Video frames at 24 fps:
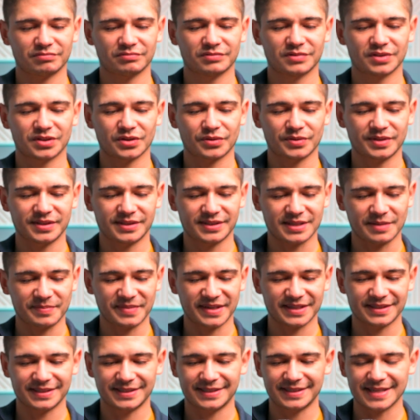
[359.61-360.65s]
Sony sent
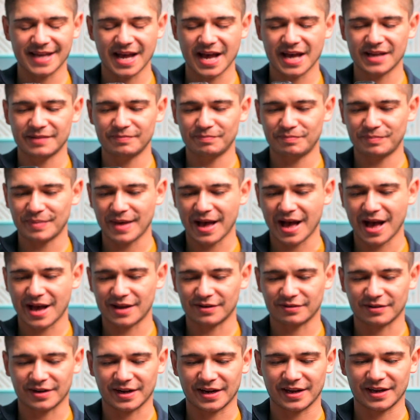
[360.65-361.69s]
me a dead
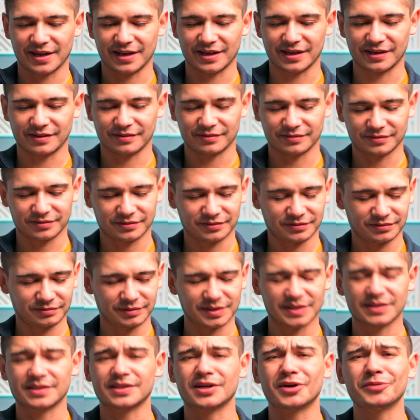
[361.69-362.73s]
battery
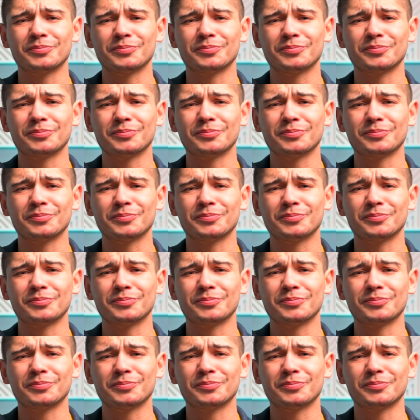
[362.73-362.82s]
with no